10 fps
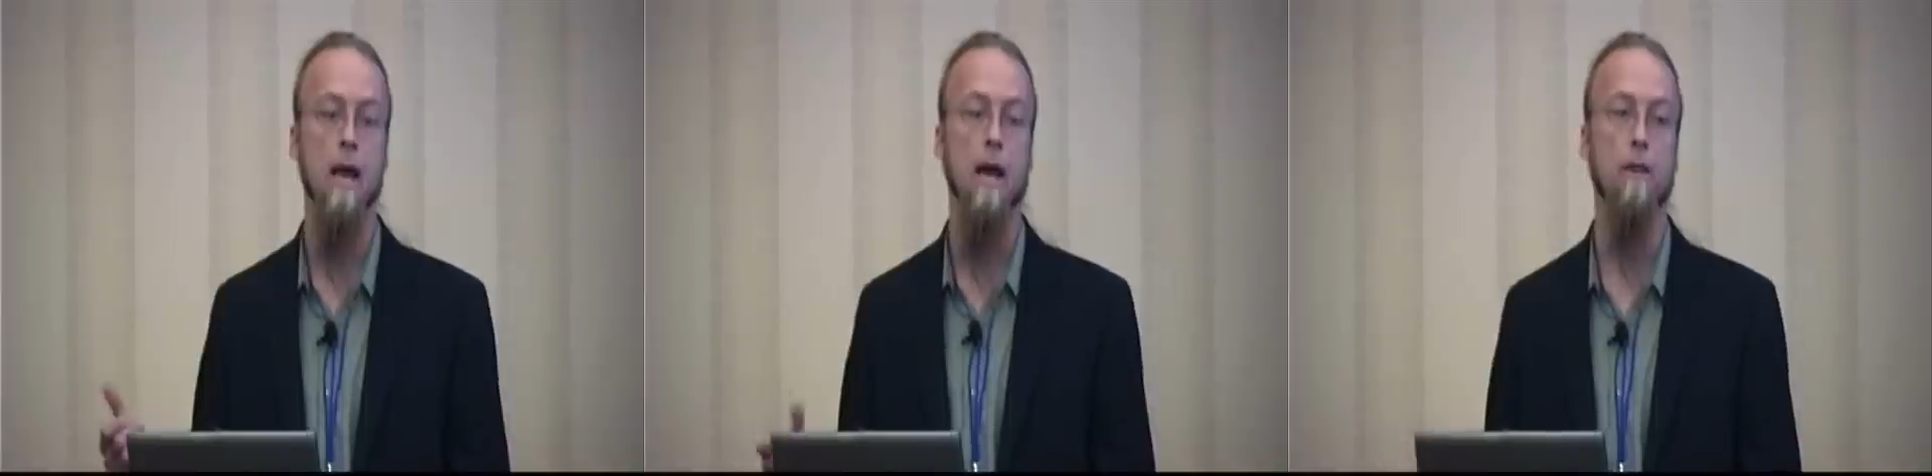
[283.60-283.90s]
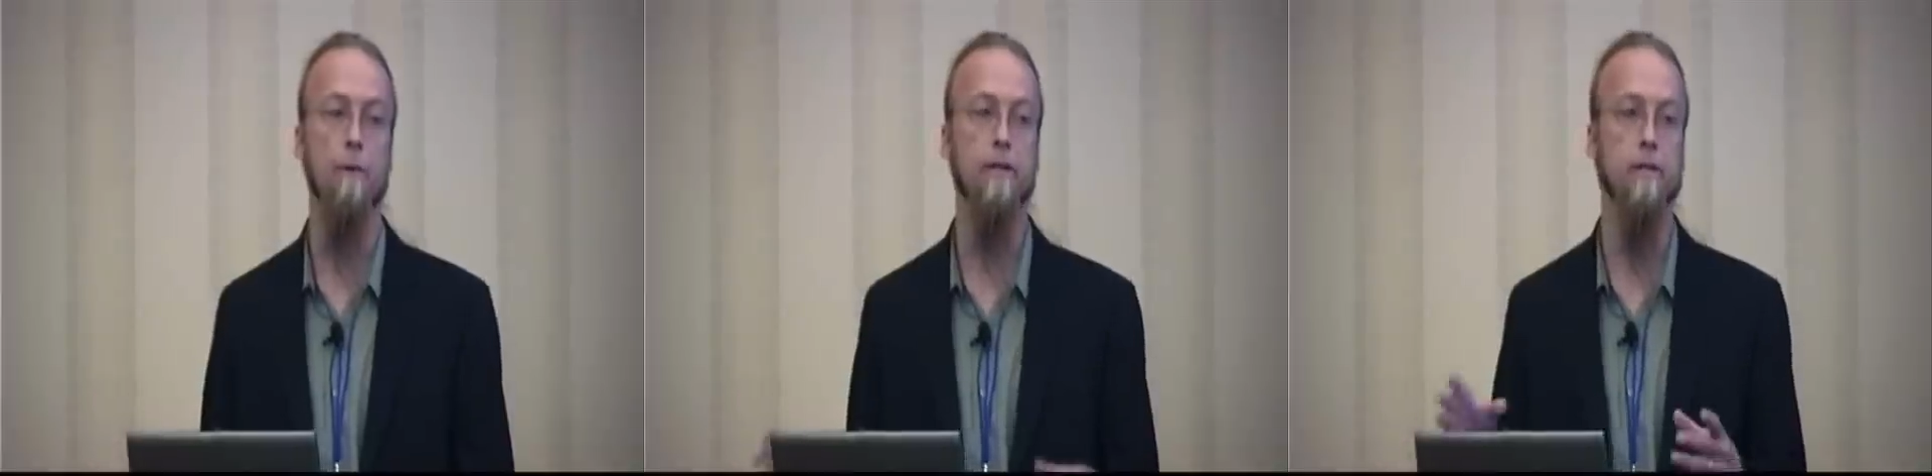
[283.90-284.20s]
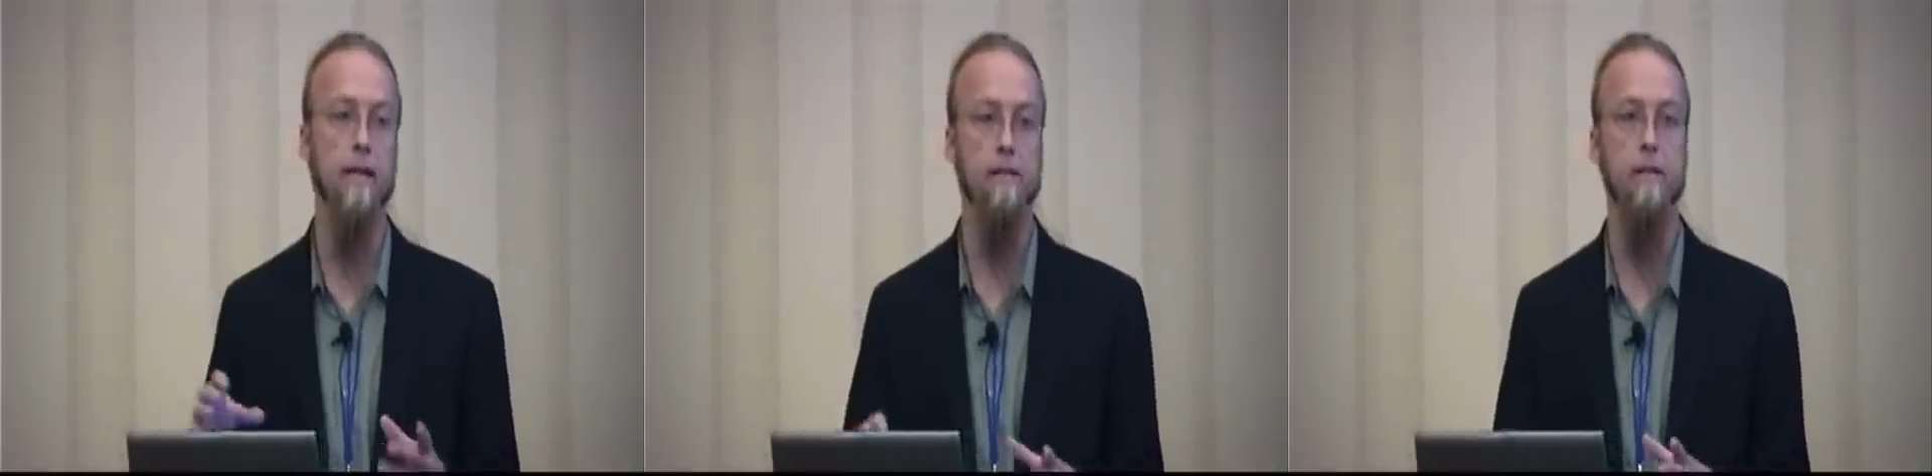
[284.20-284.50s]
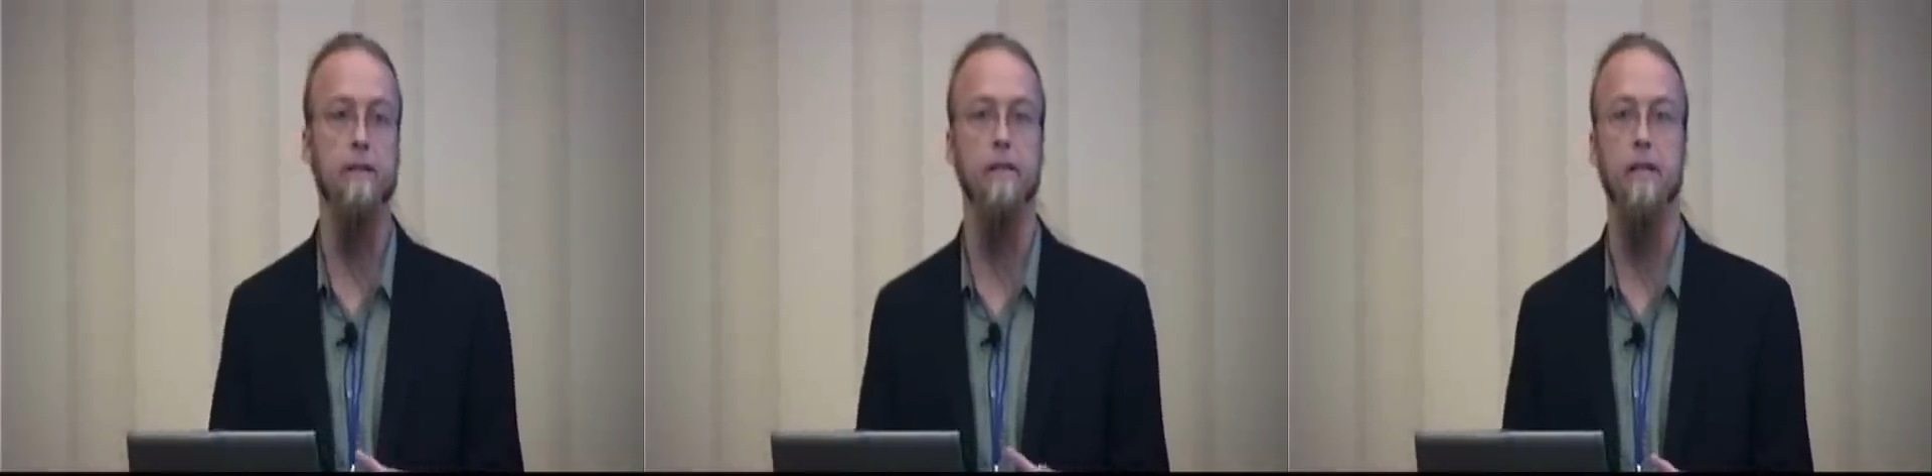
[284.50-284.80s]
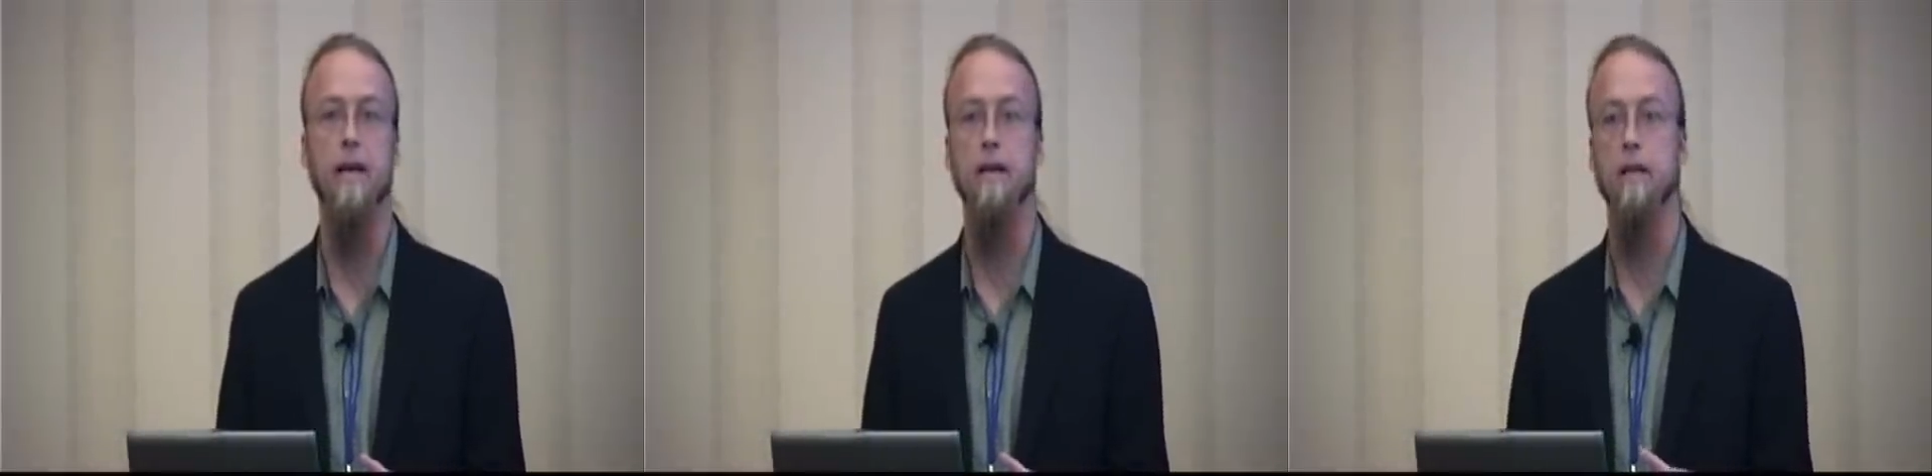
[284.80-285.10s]
And the reason that's good is,
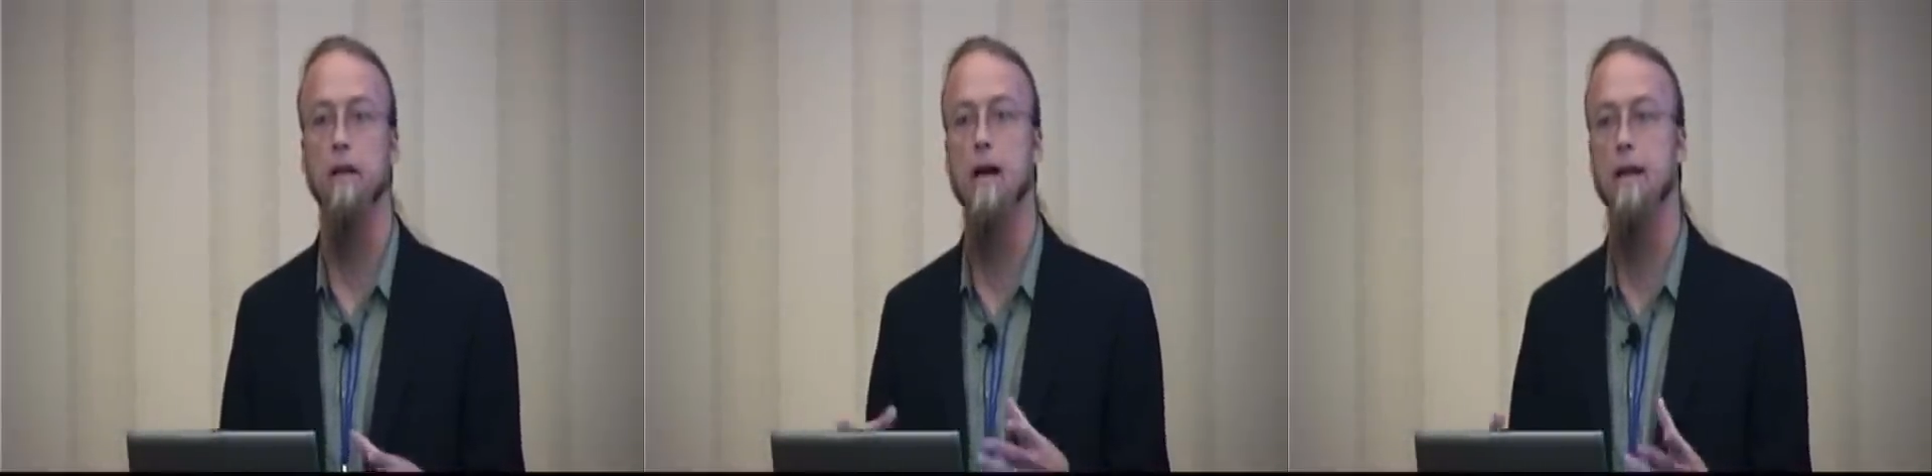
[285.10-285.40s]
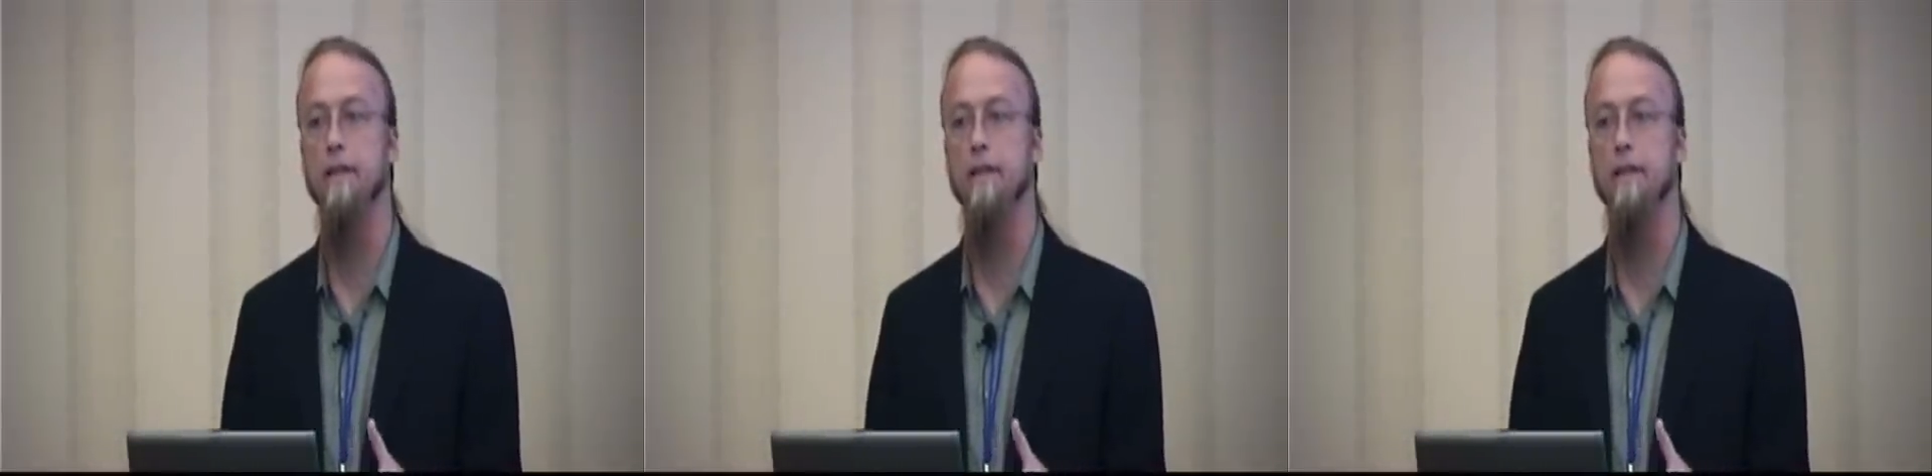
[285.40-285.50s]
again, a lot